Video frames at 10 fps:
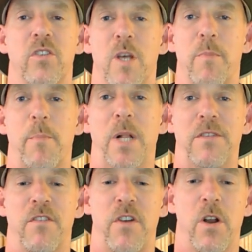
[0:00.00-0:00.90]
Some people
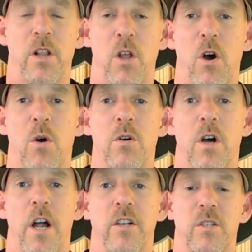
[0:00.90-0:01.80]
have a very low
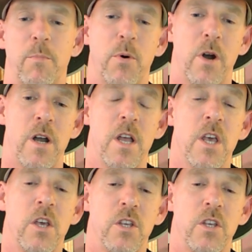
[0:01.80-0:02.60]
arch support.